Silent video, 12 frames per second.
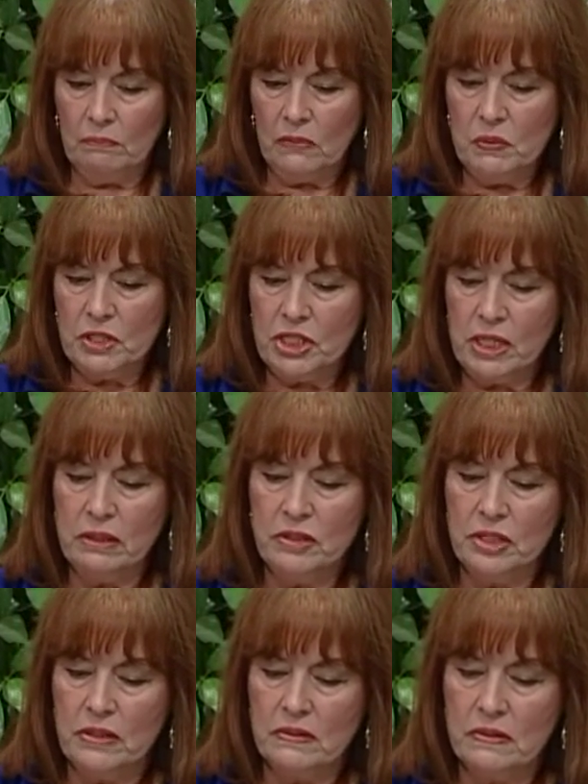What
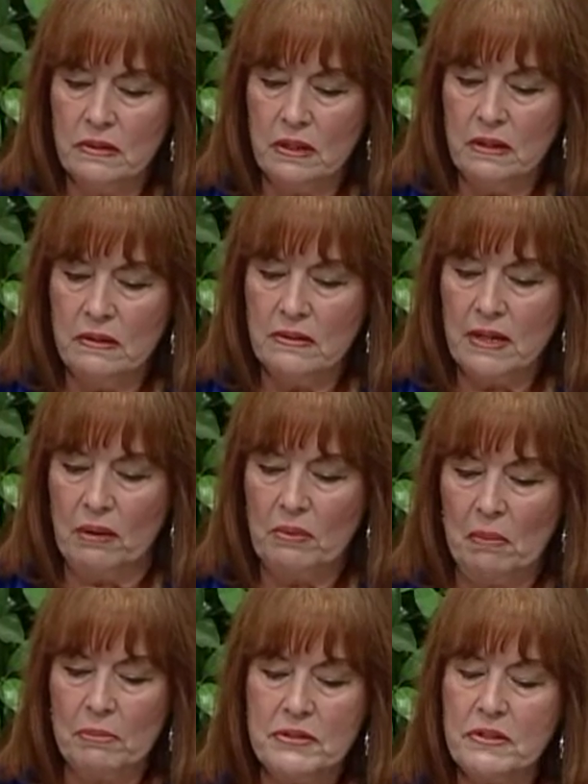challenges does that
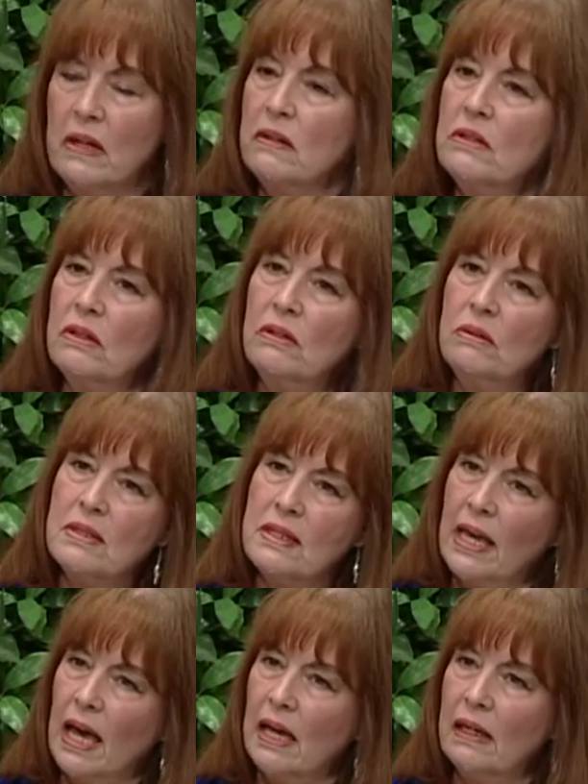represent to you as a
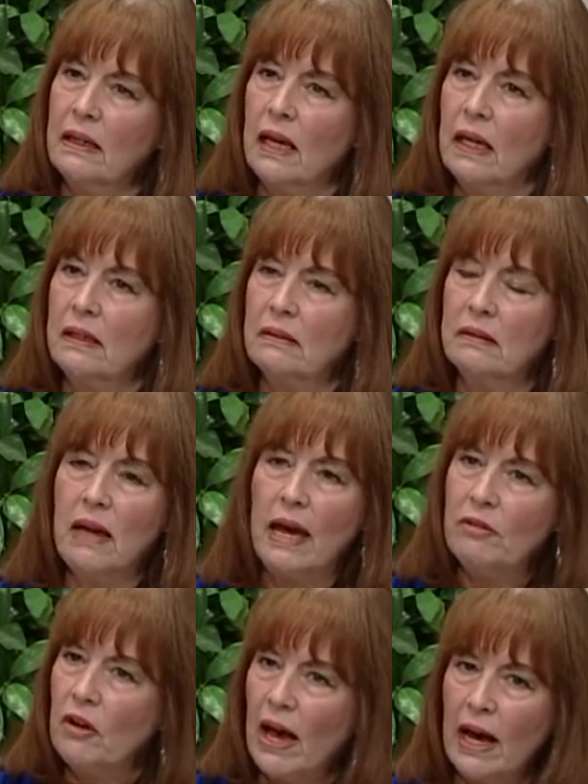candidate? And have
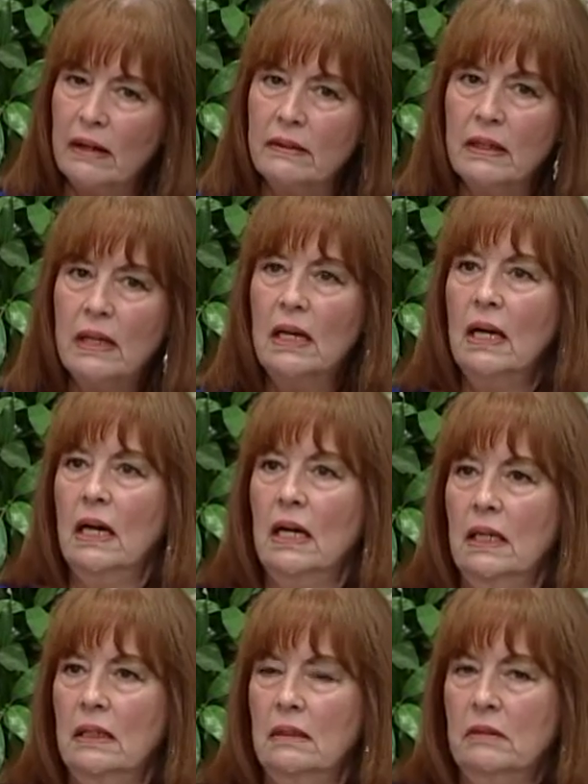you had
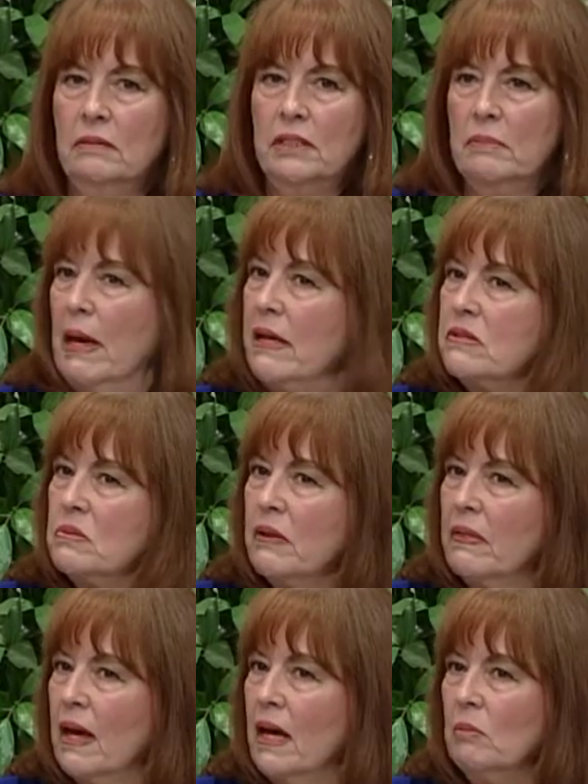debates with
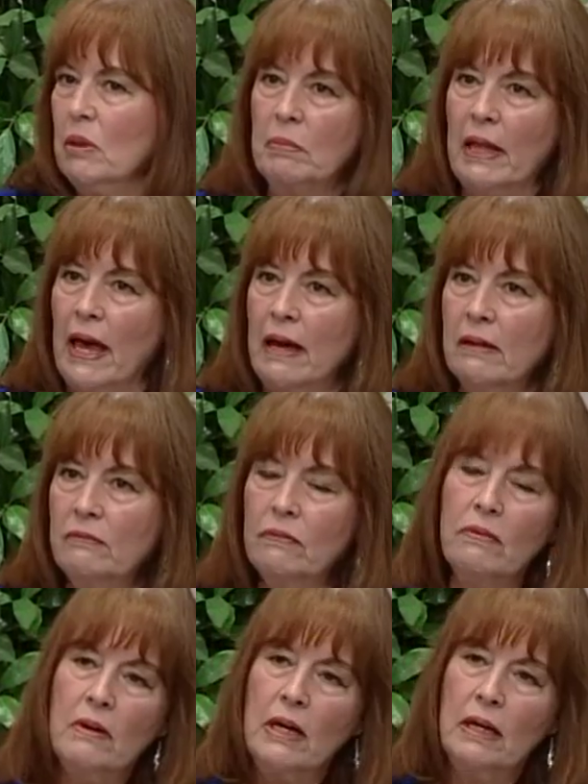them or planned
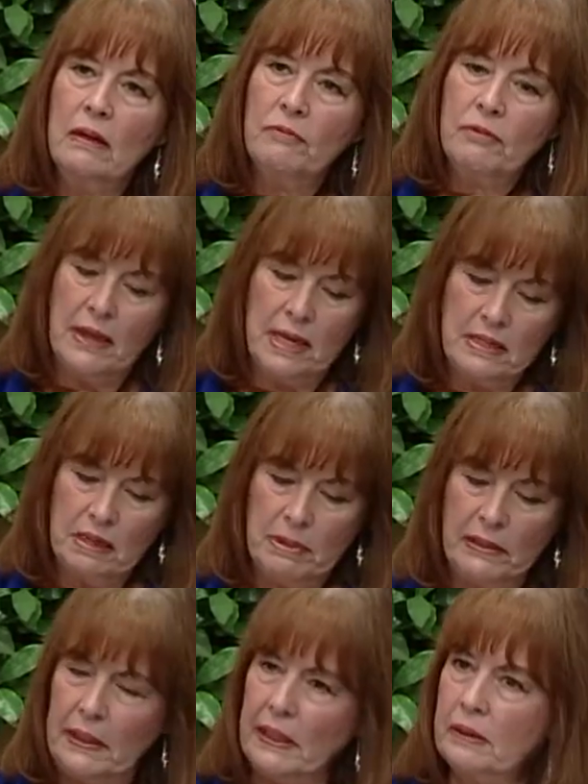for that type of
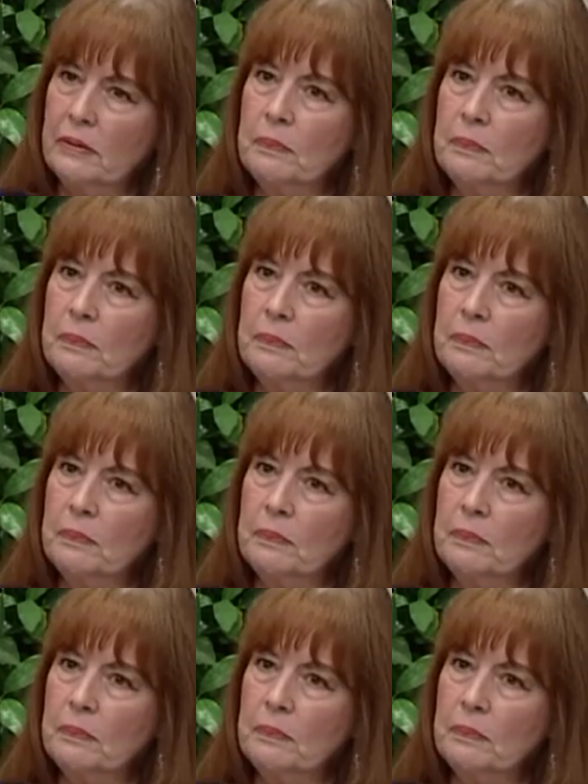thing?